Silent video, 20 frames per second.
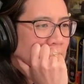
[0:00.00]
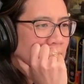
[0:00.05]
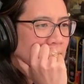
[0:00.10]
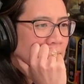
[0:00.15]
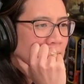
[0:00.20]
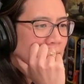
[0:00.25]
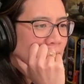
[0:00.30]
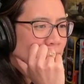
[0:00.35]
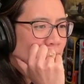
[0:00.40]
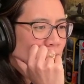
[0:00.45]

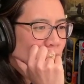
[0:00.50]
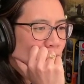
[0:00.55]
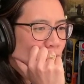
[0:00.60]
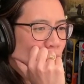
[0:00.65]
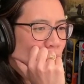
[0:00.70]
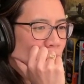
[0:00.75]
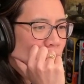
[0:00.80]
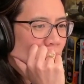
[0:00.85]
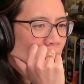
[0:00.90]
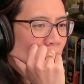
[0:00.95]
I'm not
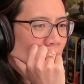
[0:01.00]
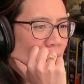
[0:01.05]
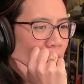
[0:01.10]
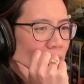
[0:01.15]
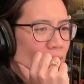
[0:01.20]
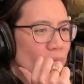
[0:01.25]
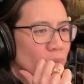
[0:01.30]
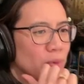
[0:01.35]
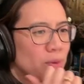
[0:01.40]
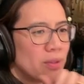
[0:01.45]
sure
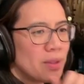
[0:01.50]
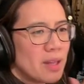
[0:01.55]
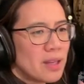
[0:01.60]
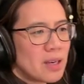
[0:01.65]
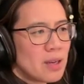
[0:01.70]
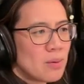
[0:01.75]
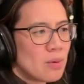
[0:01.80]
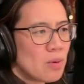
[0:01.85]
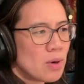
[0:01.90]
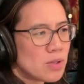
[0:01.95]
why I've put
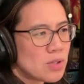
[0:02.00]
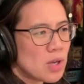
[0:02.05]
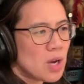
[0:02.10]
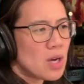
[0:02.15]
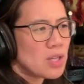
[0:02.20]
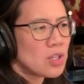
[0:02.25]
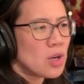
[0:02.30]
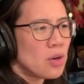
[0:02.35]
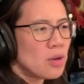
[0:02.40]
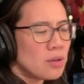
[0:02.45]
that number 1.
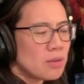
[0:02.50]
So